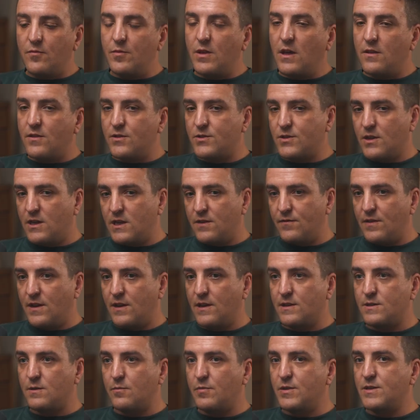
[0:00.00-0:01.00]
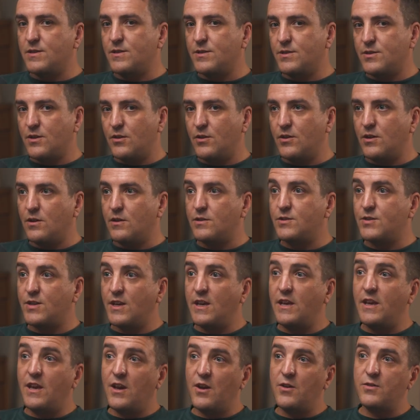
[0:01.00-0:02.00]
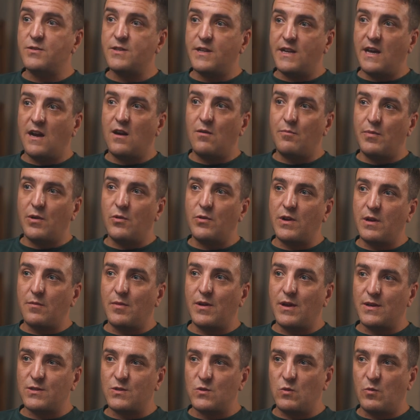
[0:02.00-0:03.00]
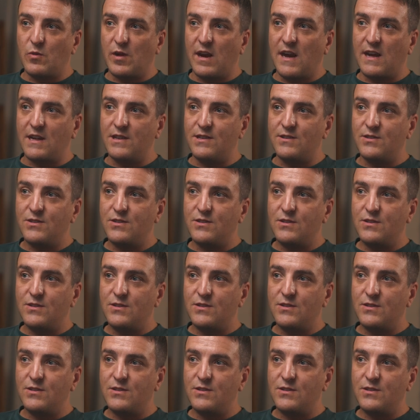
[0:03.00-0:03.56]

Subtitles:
from the other side of it, as a business owner, CEOs are now building personal brands.